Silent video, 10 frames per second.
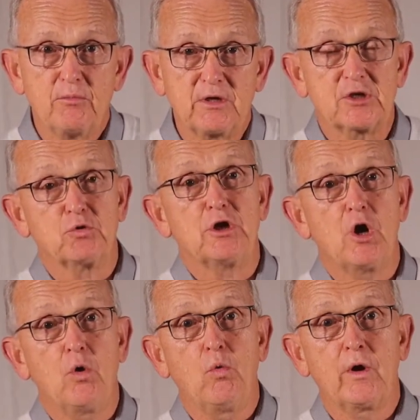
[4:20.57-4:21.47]
because we
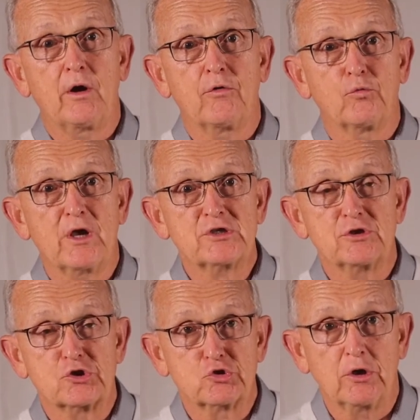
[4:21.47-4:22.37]
know where the rest
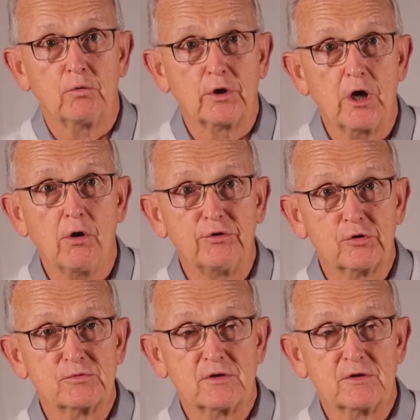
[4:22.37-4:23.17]
of the story will go in terms